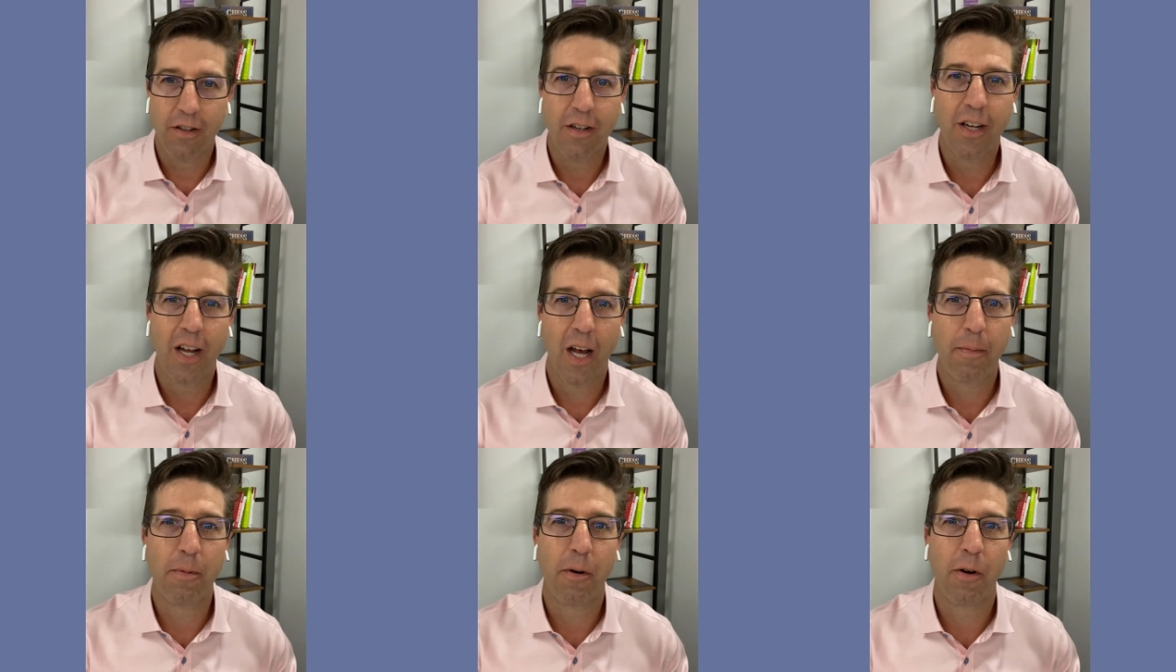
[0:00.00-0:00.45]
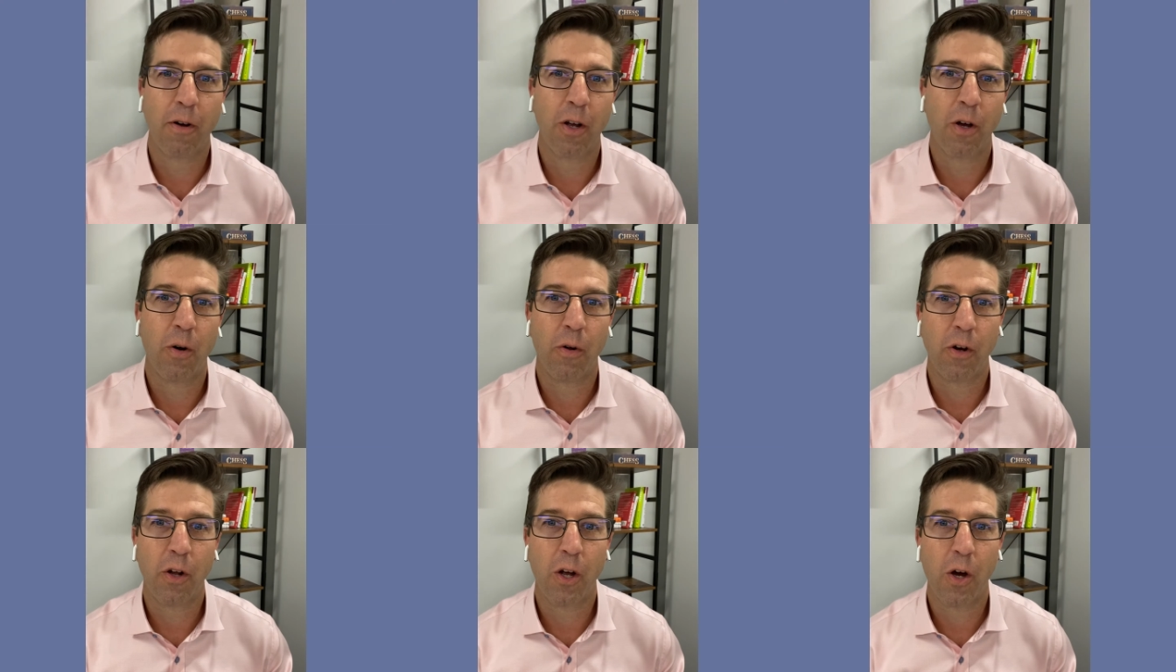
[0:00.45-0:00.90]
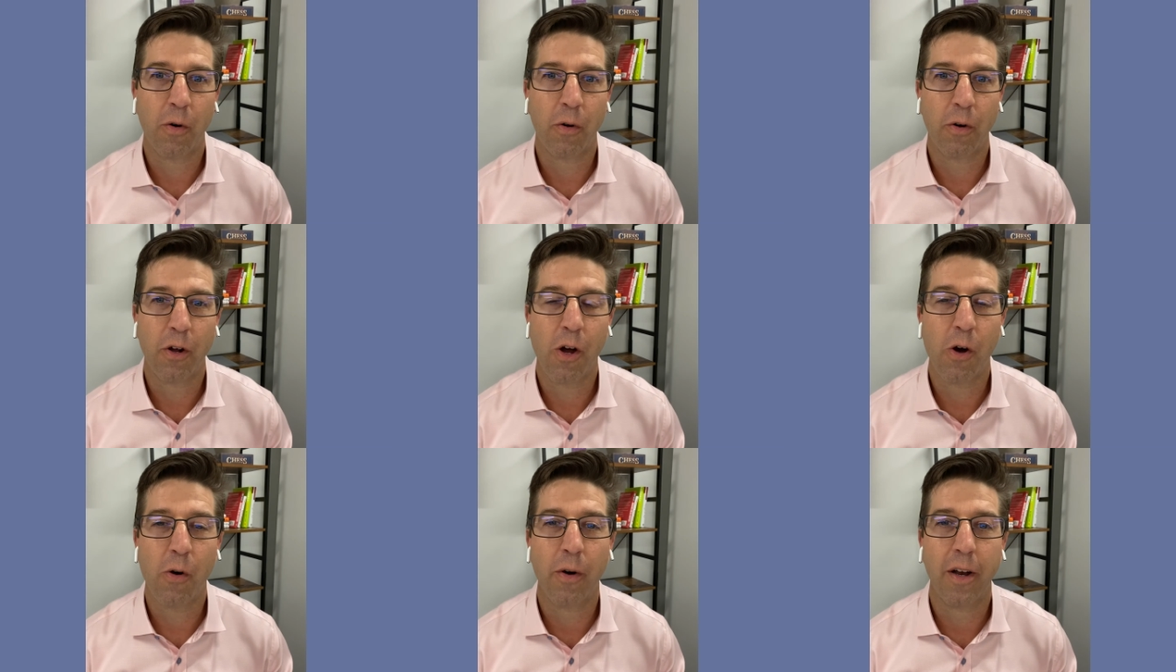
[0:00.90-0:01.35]
kept on going and going
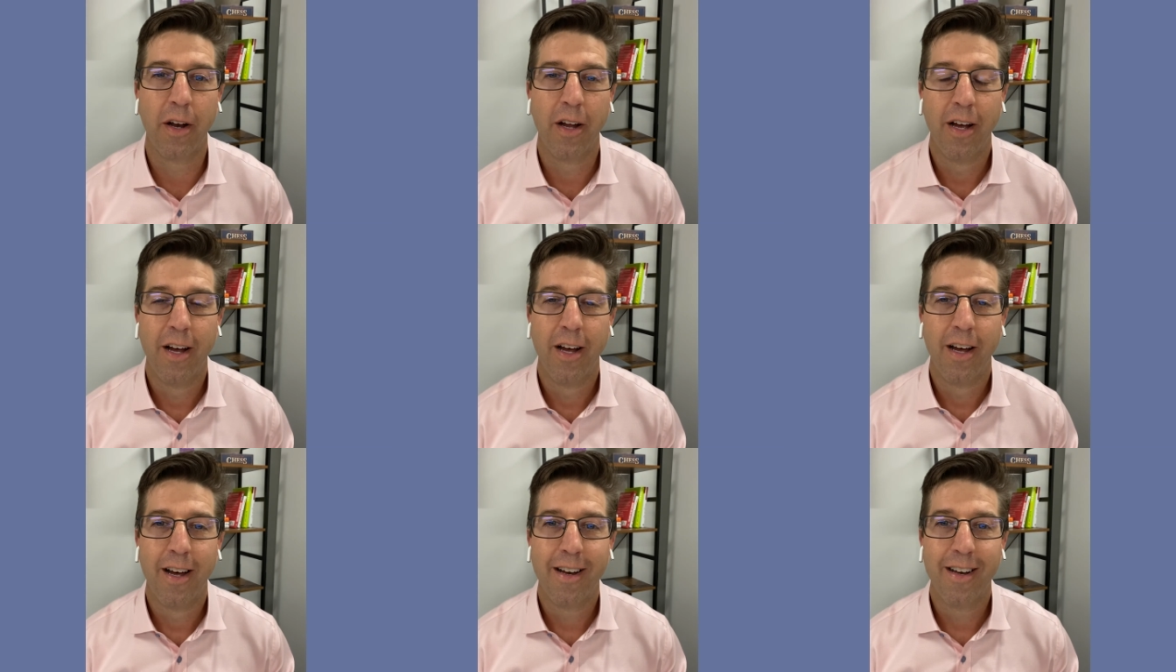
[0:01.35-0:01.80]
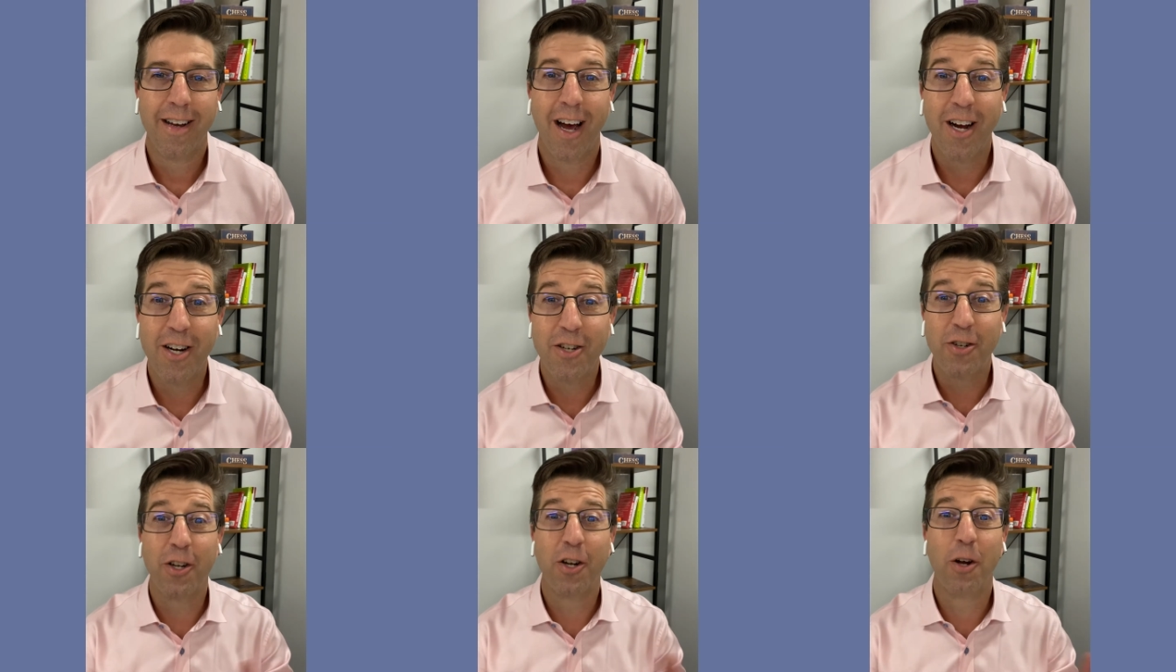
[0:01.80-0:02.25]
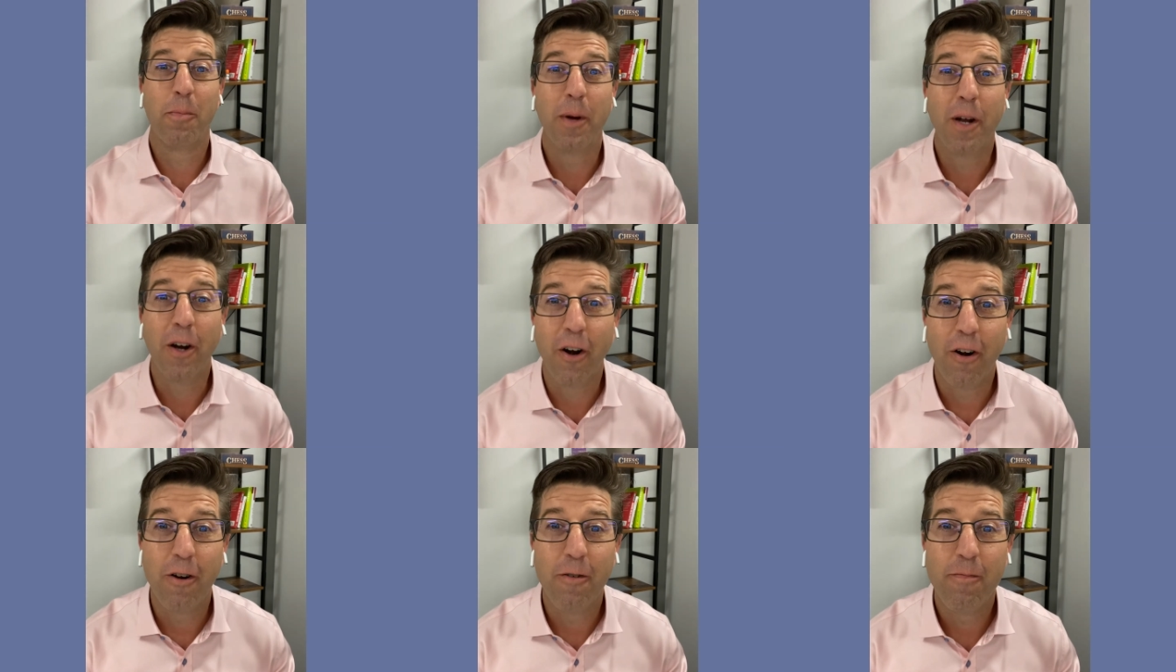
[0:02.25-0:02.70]
and going. Now you're trying to go
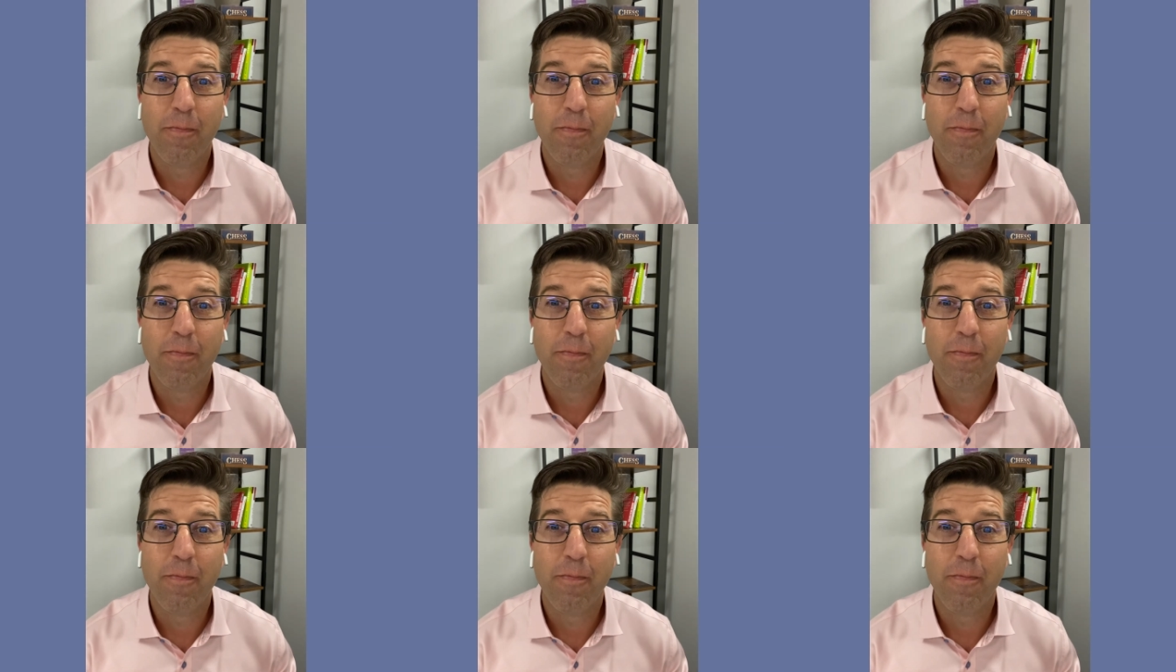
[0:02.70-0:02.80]
bigger.